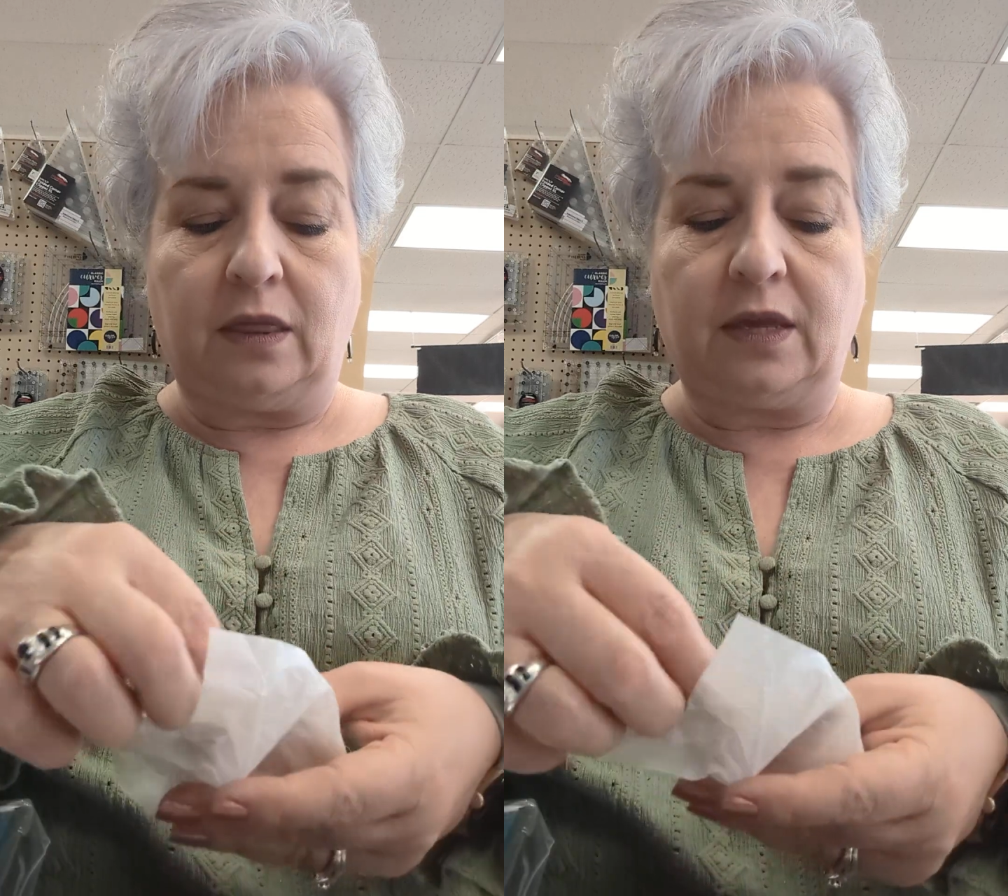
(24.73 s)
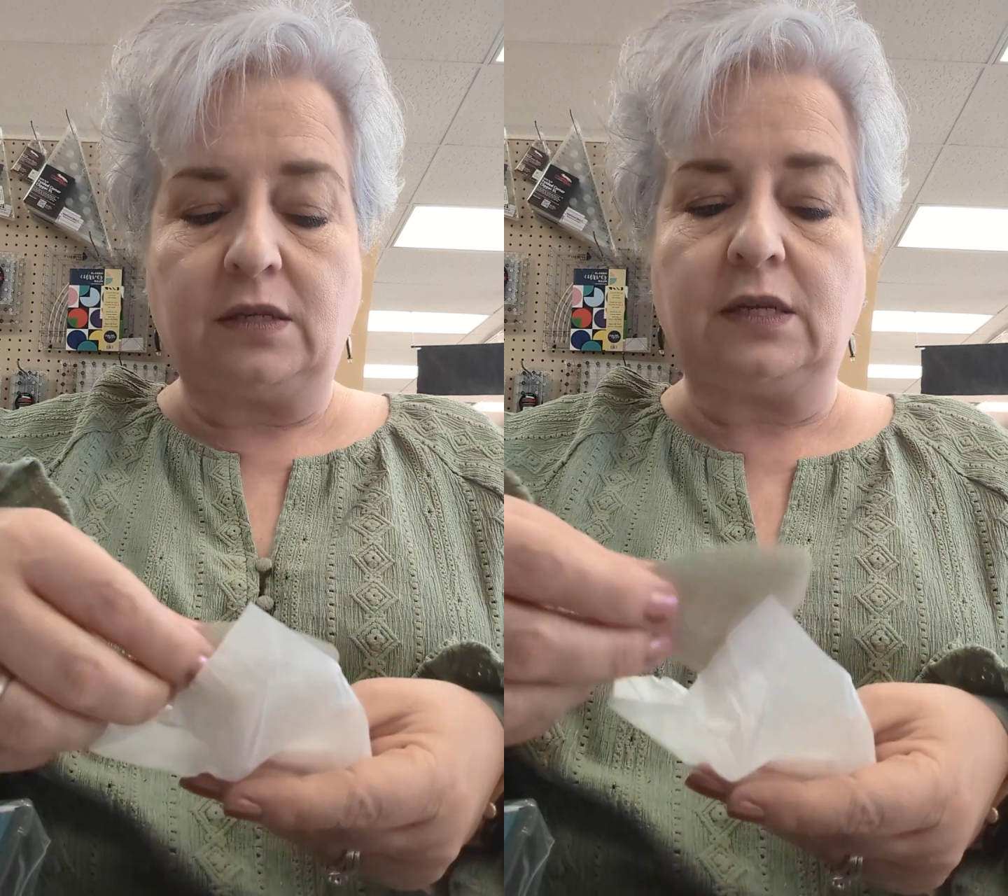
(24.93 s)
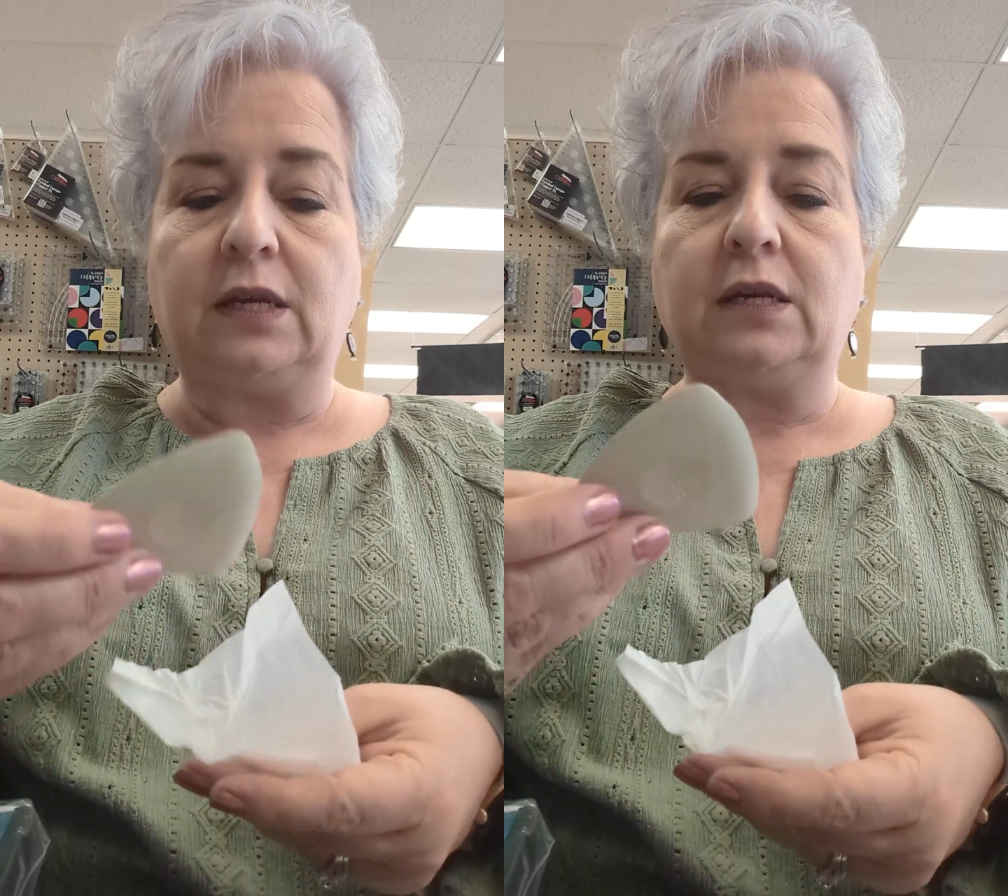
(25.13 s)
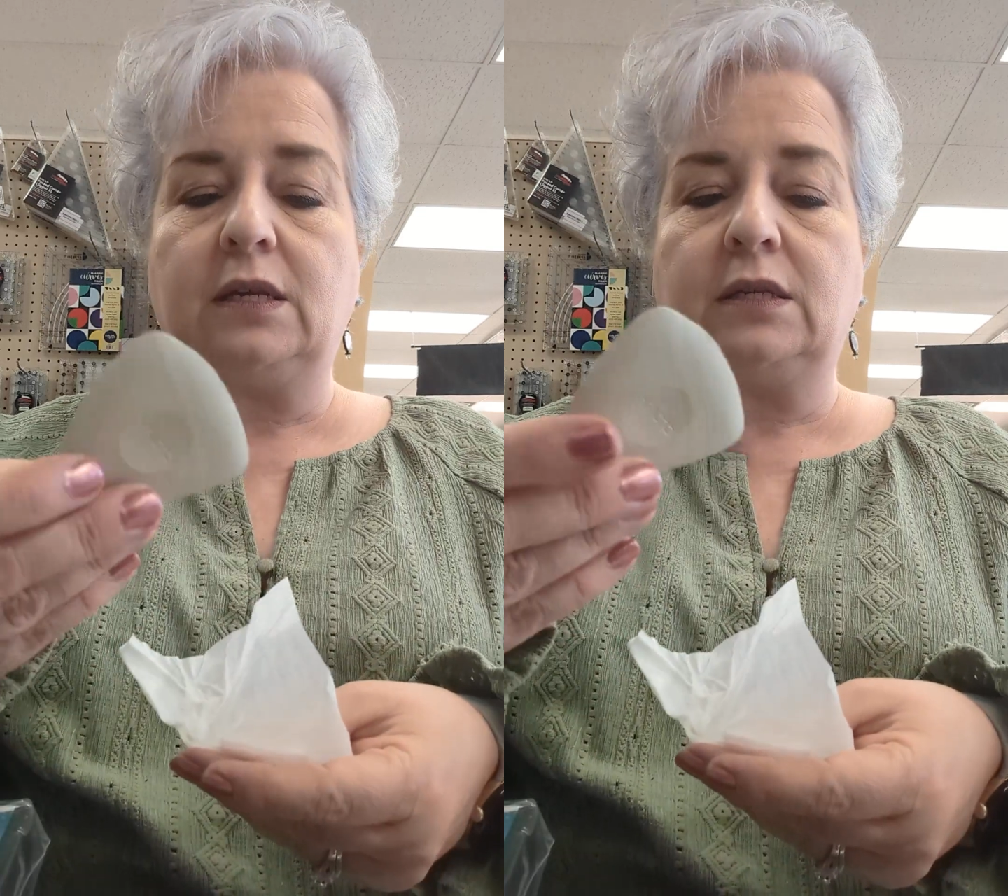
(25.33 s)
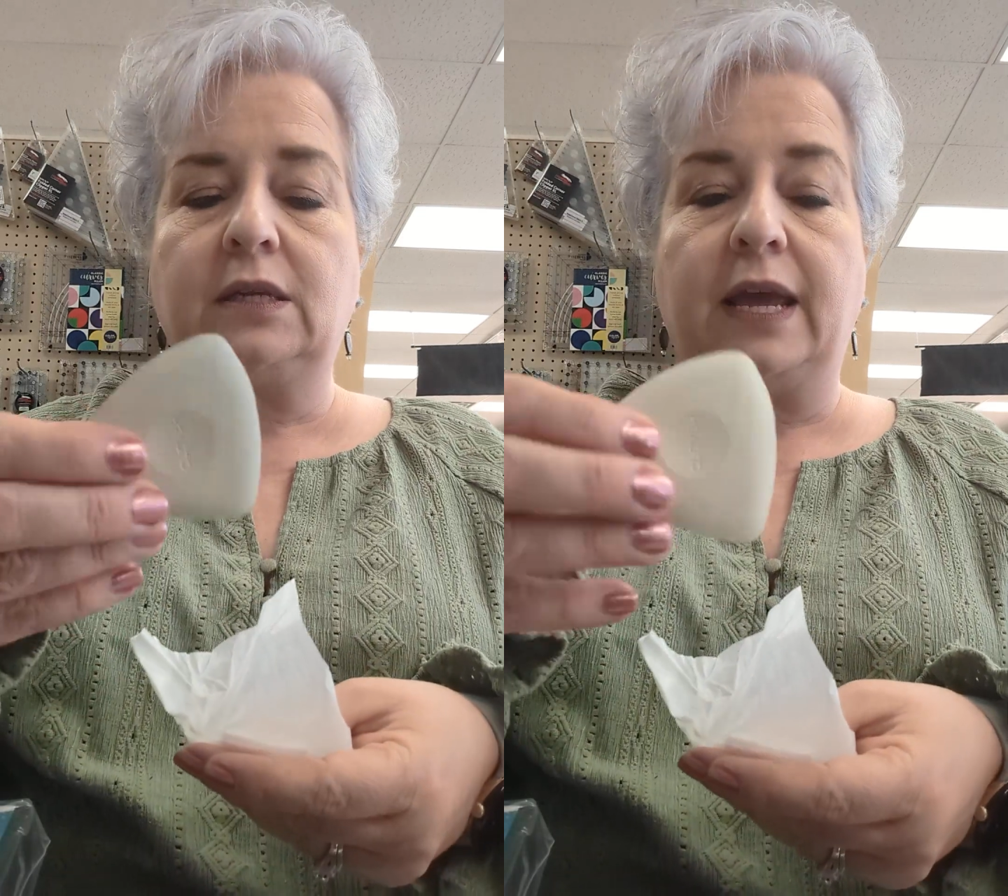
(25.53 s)
This
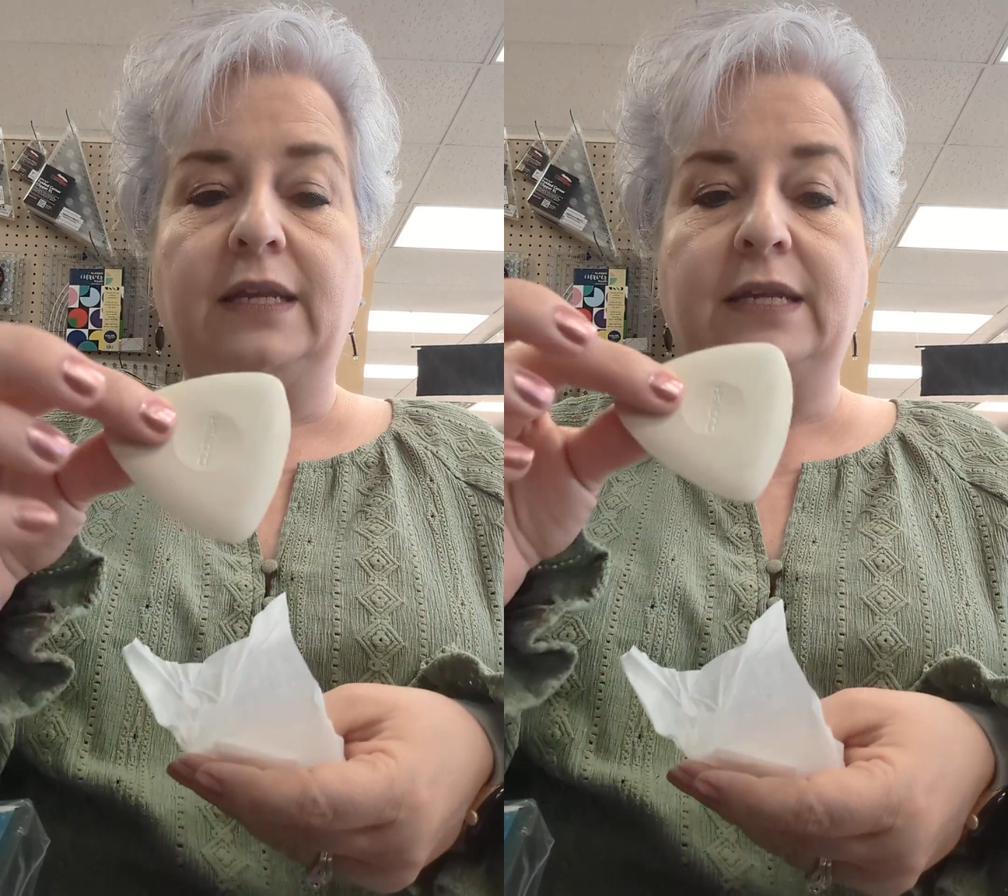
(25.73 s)
is a